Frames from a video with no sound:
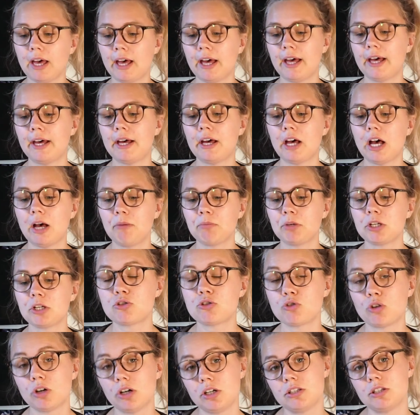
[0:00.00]
I'm
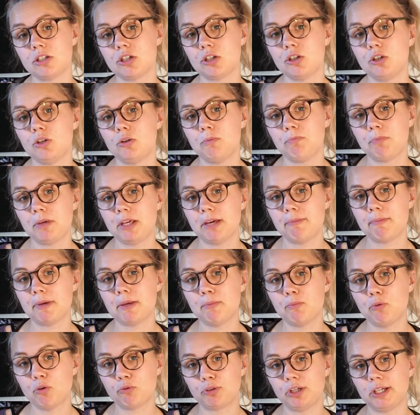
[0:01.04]
try to be a bit
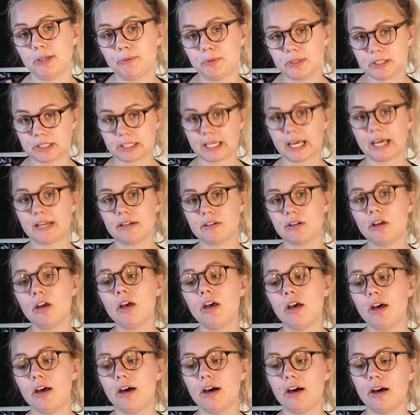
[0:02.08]
more frequent again,
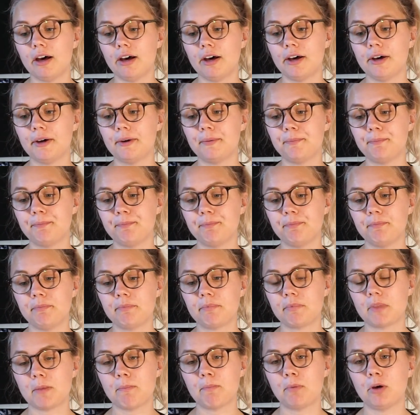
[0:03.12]

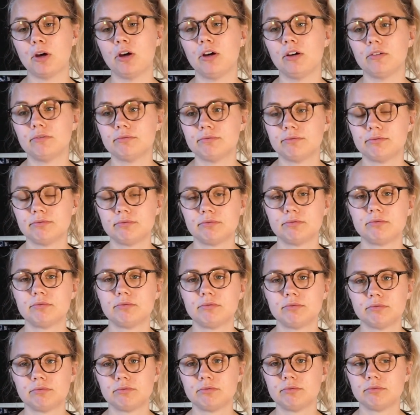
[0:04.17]
but
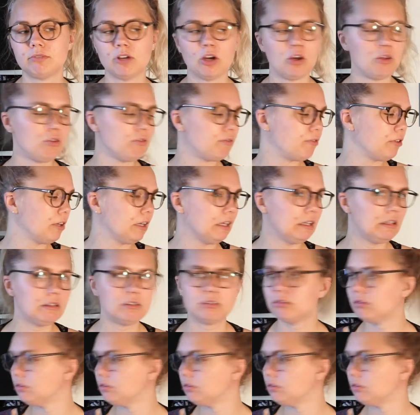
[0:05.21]
hopefully,